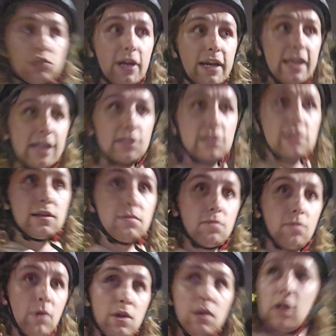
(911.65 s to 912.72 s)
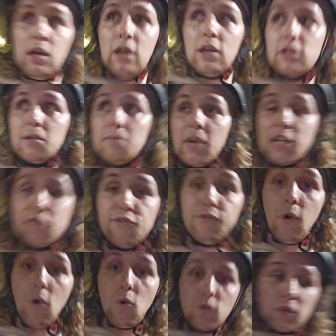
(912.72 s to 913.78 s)
to get some nice
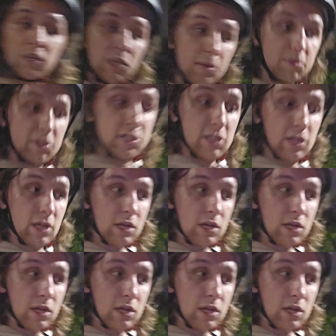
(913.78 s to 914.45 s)
phone clips.